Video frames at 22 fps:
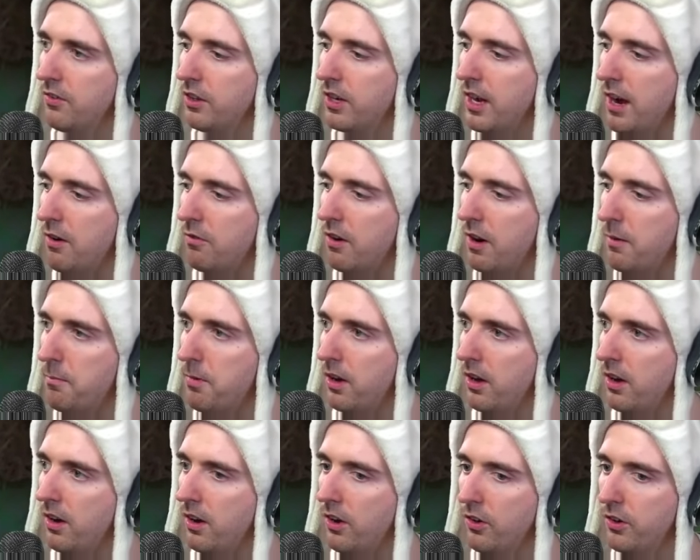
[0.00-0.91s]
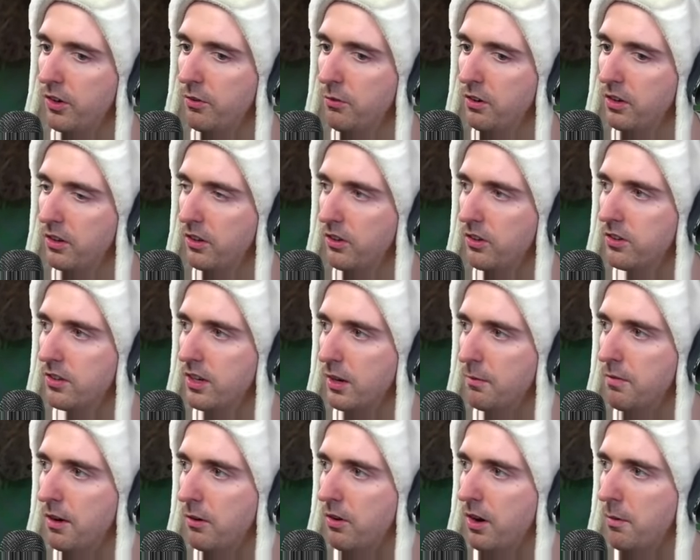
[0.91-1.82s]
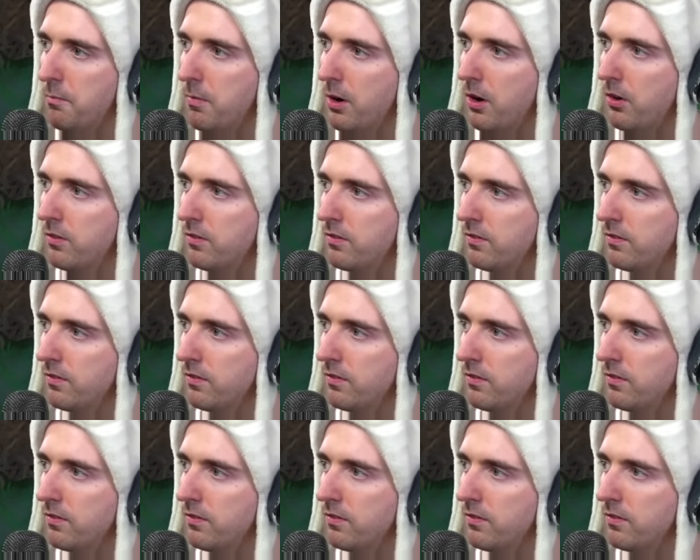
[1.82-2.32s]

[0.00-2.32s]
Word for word: you that red buff. Oh, you really going to take my red, bro?